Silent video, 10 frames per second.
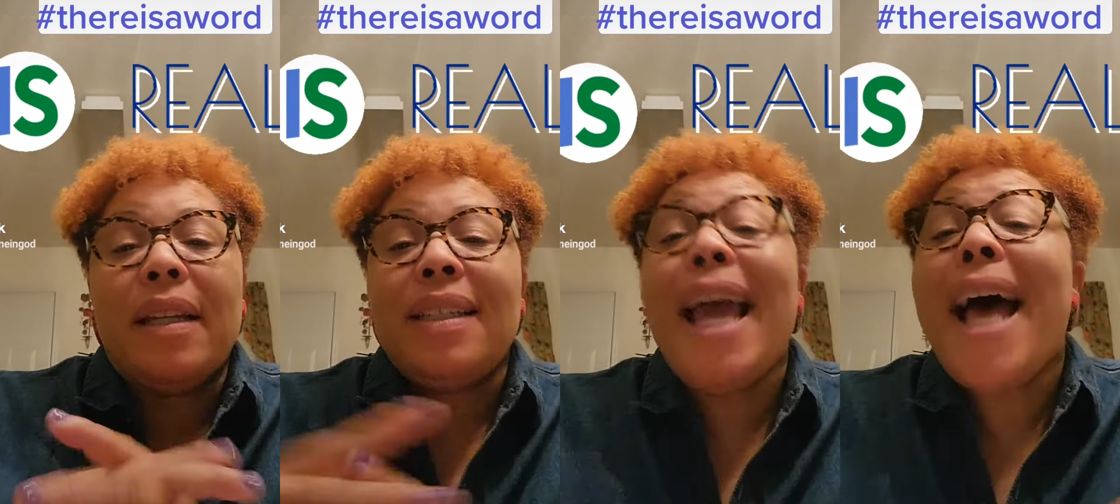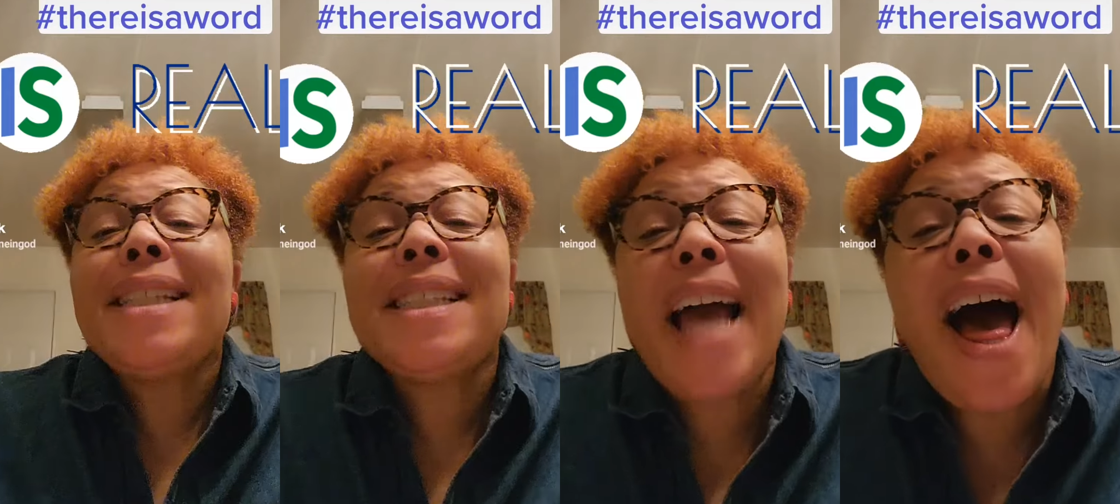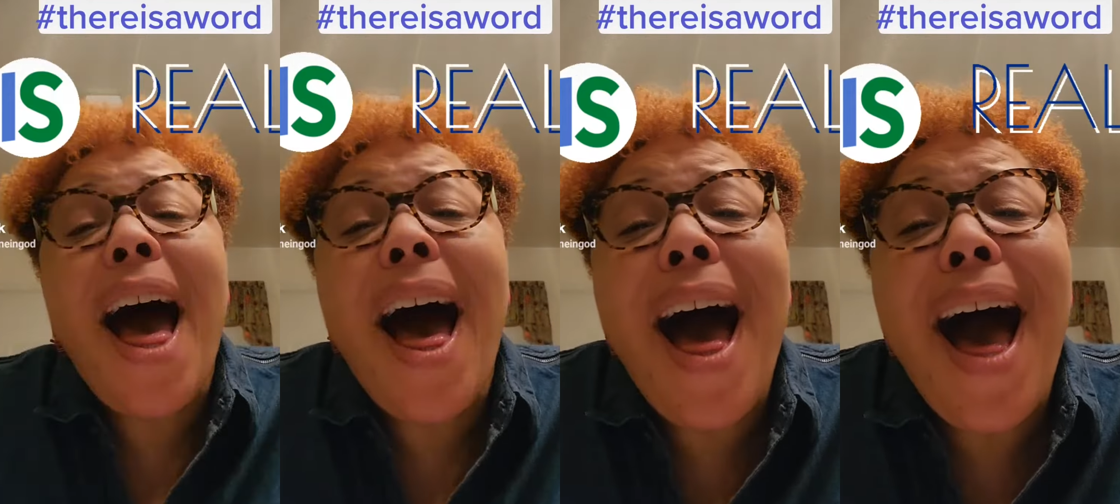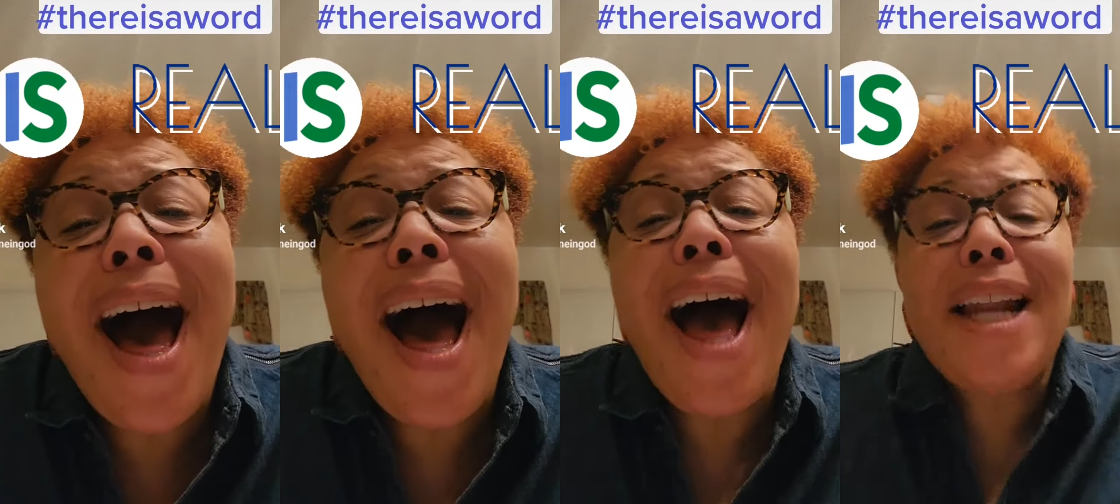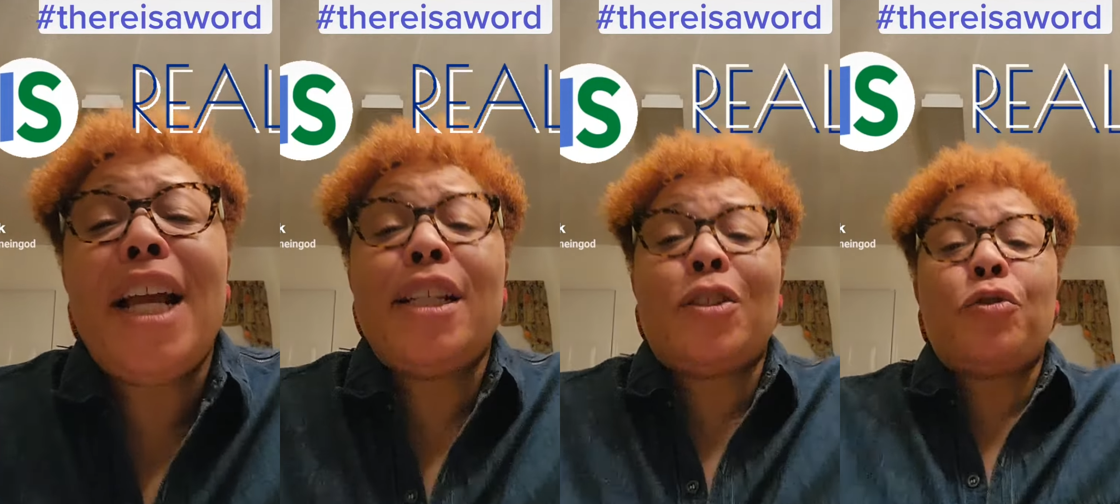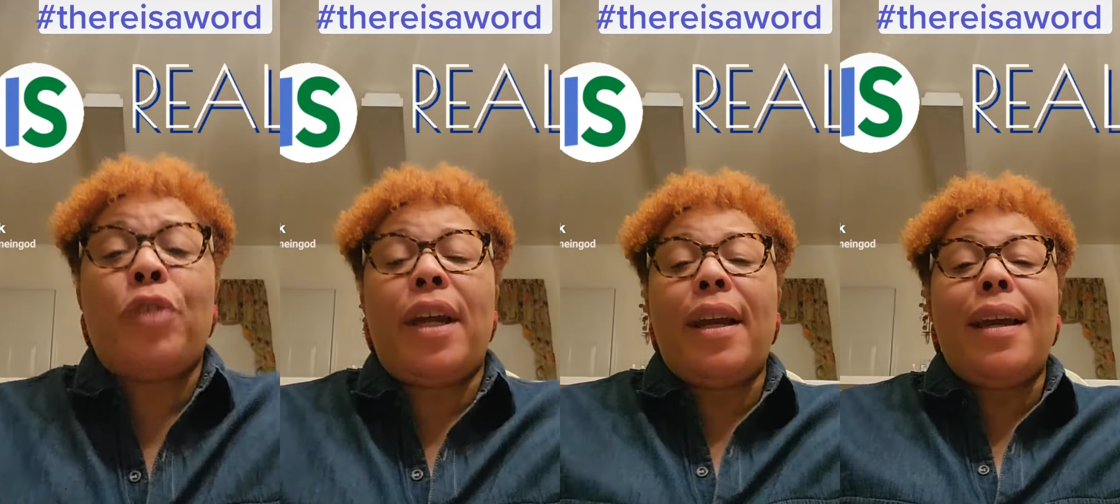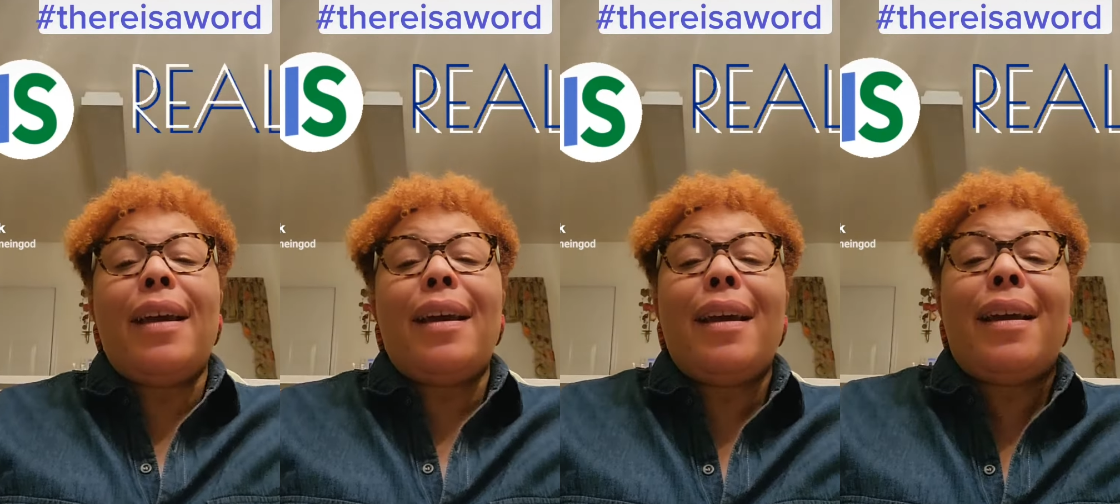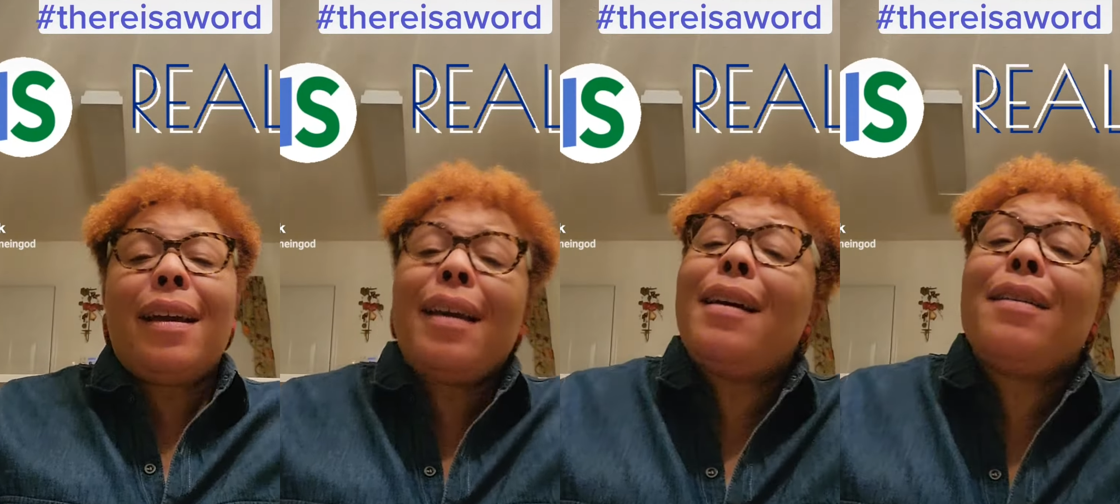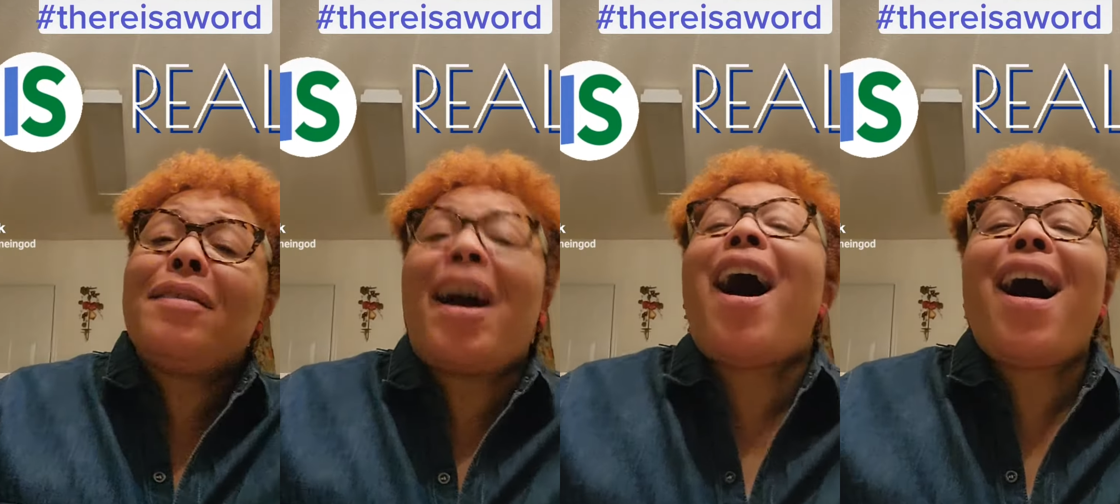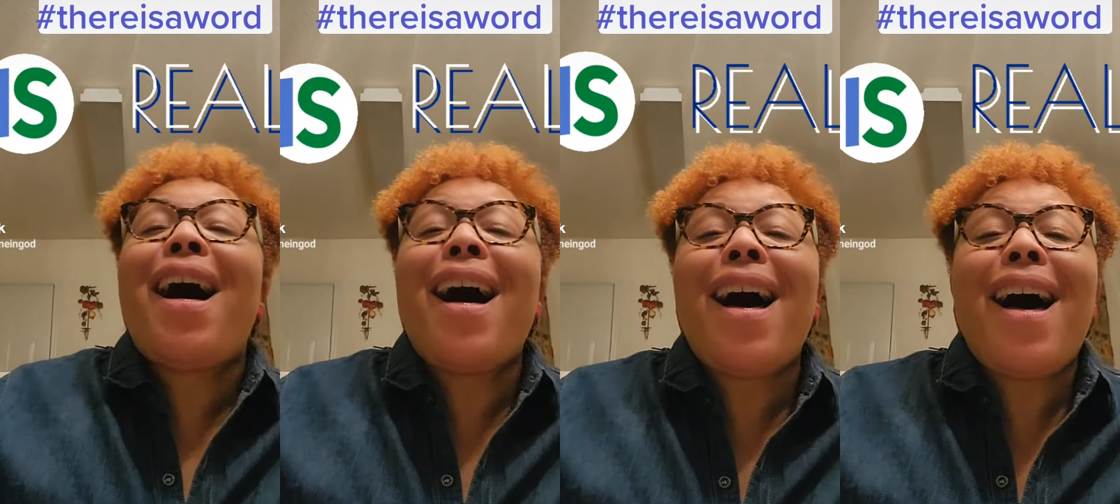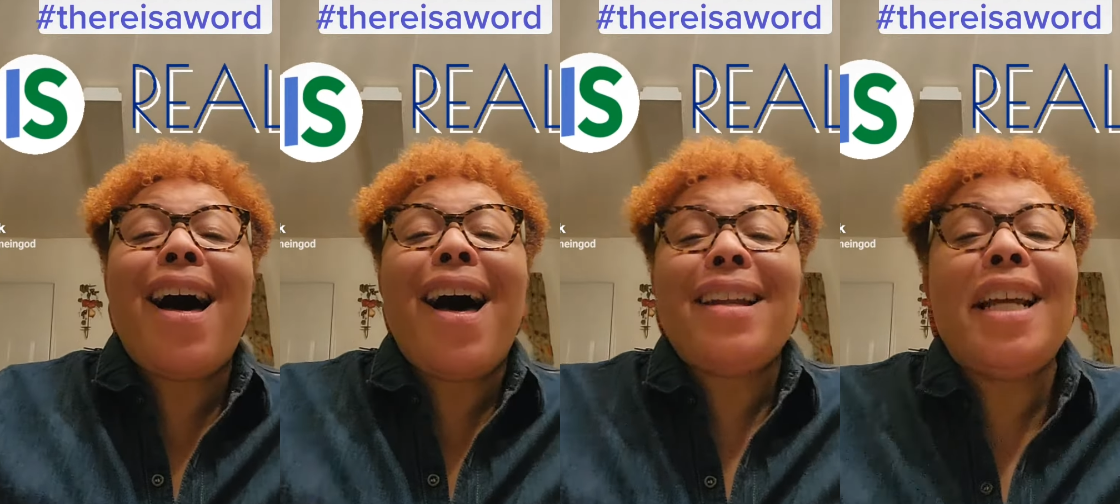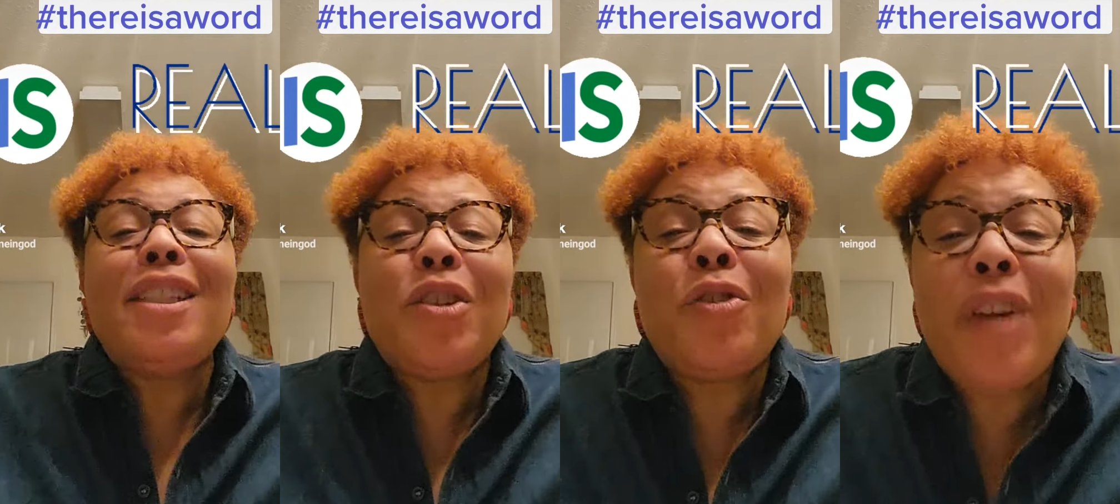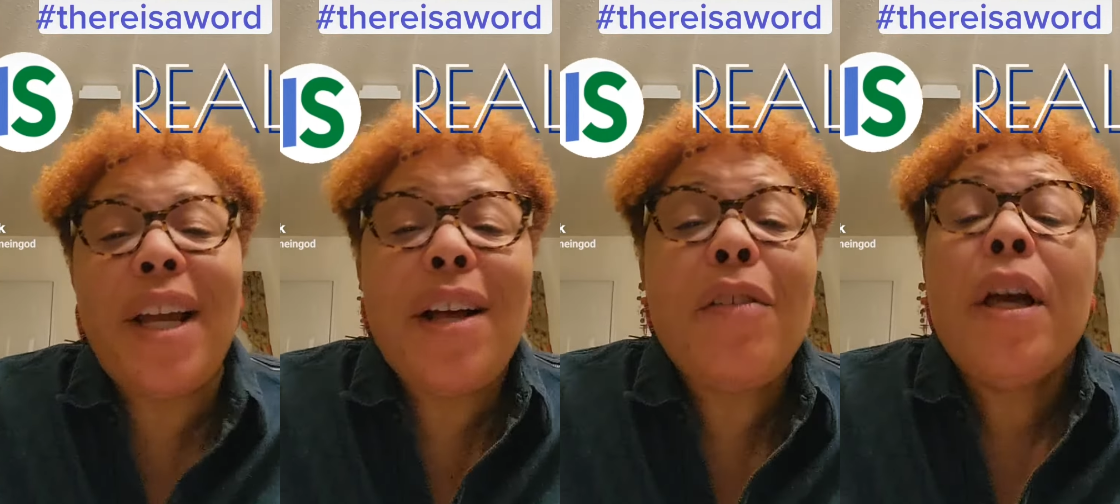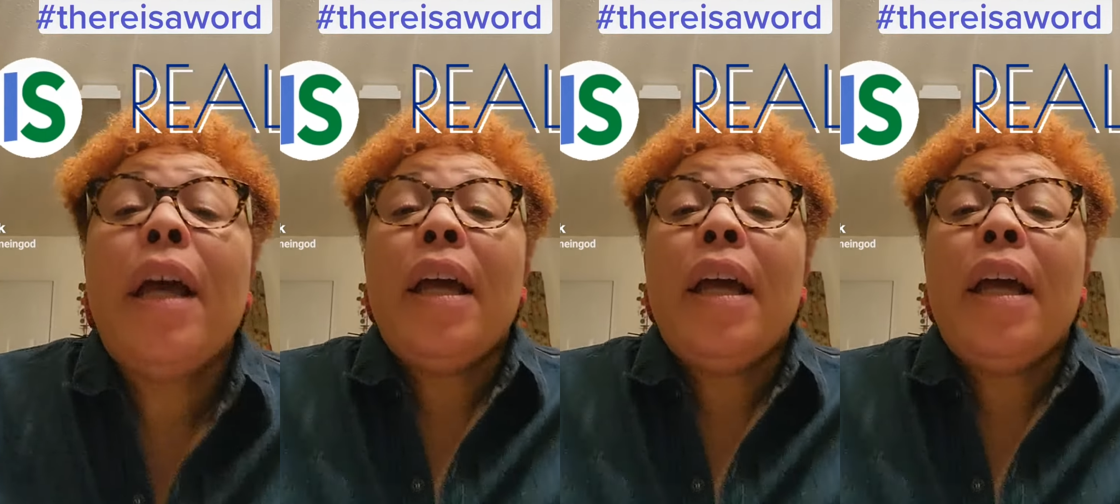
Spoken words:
Yes, God is real. God is real.